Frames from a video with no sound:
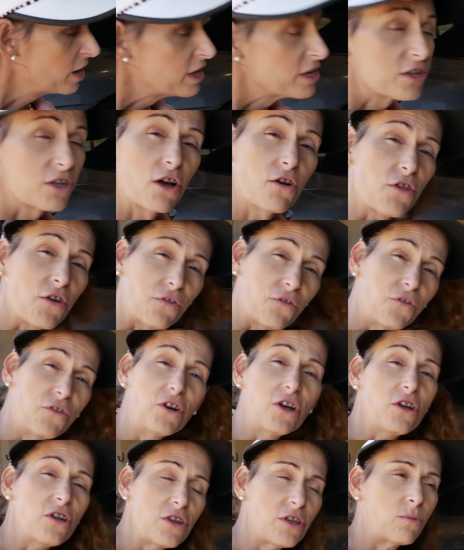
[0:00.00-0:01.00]
So the
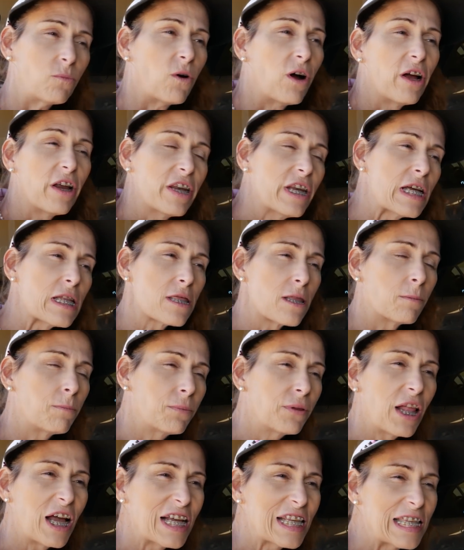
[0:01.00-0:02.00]
first one, the
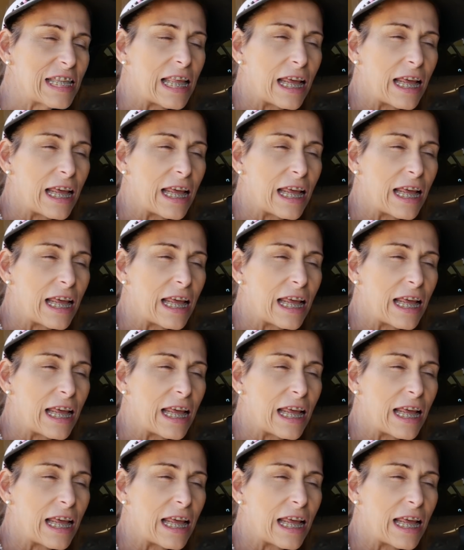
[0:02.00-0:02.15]
plus